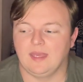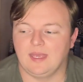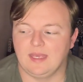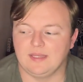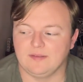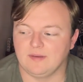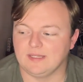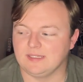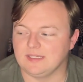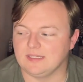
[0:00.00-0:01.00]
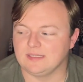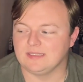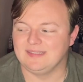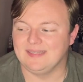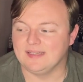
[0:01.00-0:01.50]
And if I
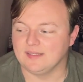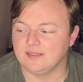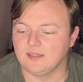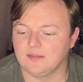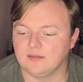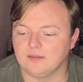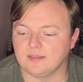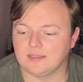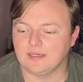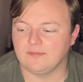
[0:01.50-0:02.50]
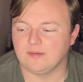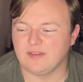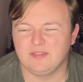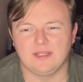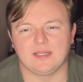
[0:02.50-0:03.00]
didn't, I, f I
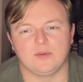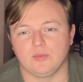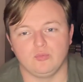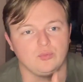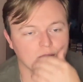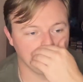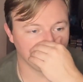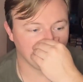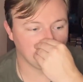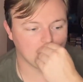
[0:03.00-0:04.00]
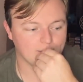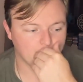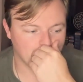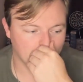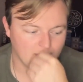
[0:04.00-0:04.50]
feel like I would really regret it.
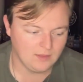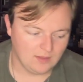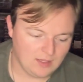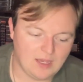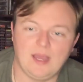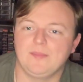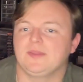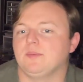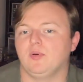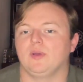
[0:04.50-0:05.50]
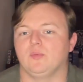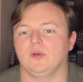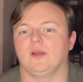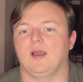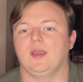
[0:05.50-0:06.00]
I'm at the point
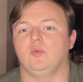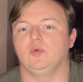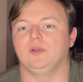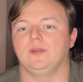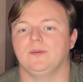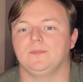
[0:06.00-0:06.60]
where I would,